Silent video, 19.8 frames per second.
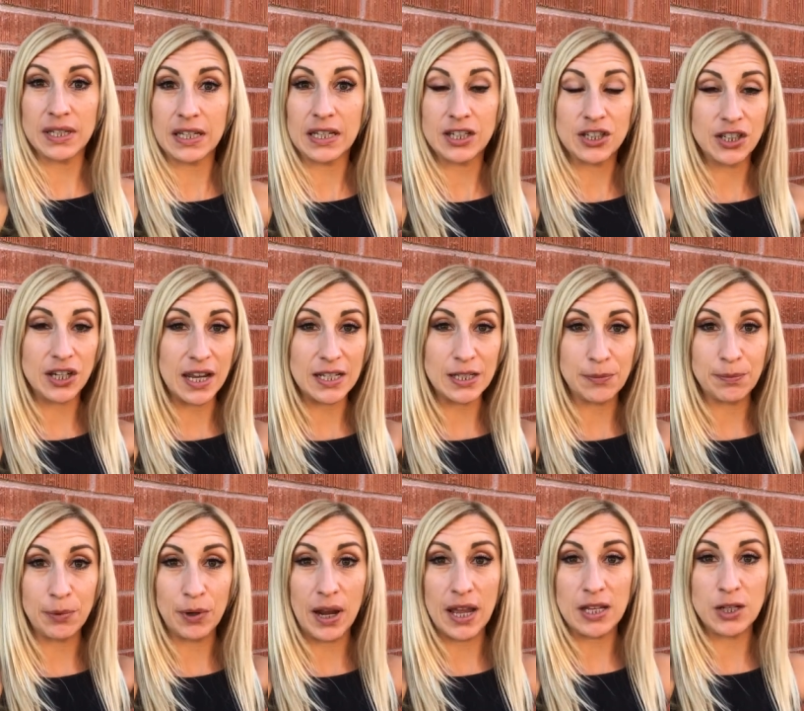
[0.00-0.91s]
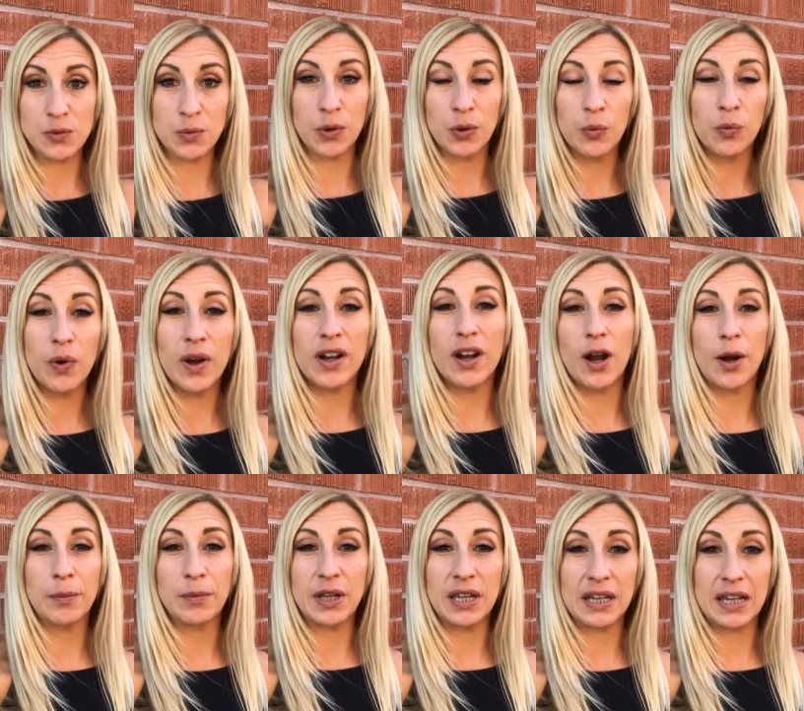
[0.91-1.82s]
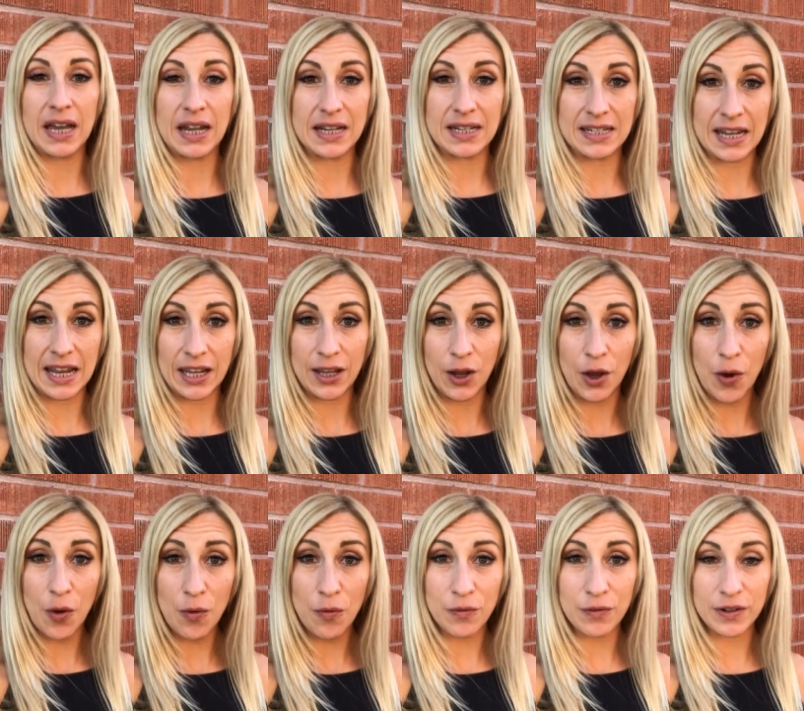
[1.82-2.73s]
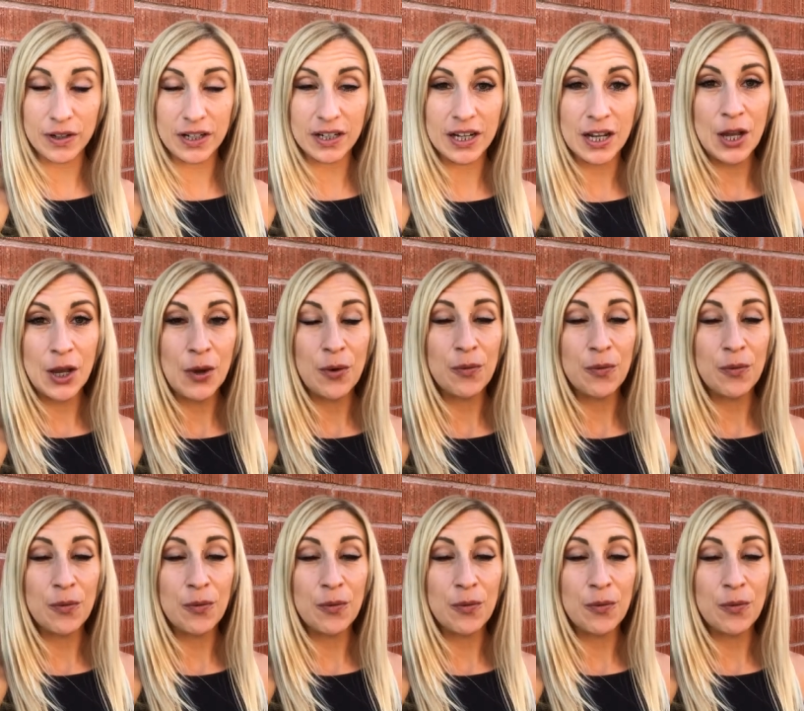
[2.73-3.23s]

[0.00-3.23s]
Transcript: like a chest press, where one arm can kind of take over,